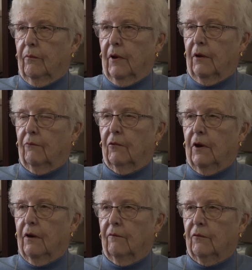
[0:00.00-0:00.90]
I would have
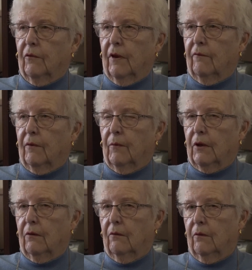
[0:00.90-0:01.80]
loved to have him
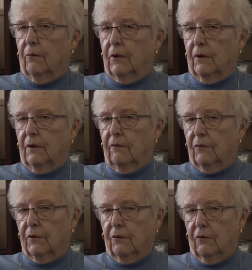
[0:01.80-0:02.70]
at home, but he
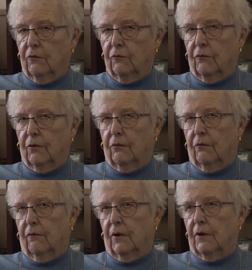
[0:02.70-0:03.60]
was in Roseville
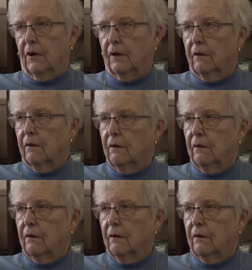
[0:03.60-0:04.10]
over a year.